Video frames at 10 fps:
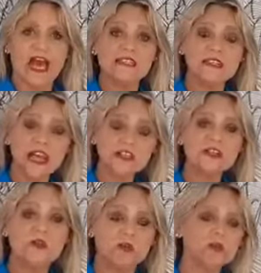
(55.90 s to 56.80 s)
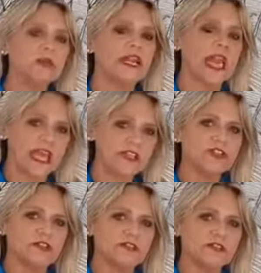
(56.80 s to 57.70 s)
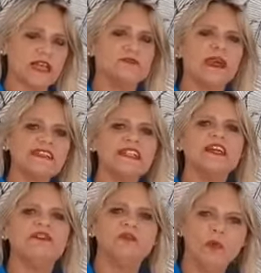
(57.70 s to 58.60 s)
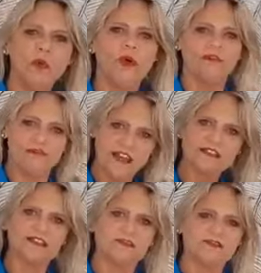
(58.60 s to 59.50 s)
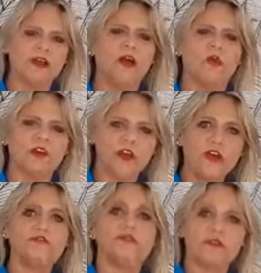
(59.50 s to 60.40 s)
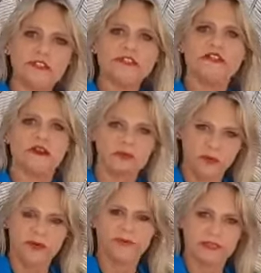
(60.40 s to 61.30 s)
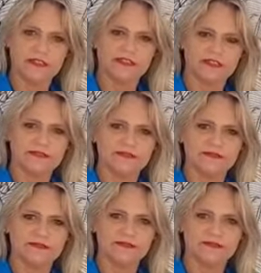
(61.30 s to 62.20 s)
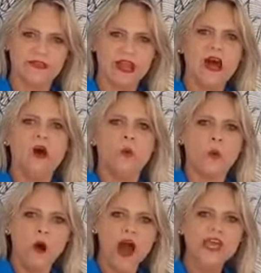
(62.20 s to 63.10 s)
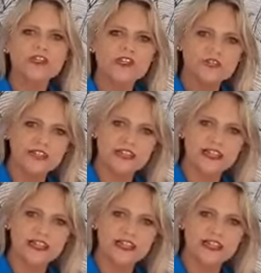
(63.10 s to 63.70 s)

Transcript: As a national award-winning agent, it makes it even more effective when going for a listing appointment. Why choose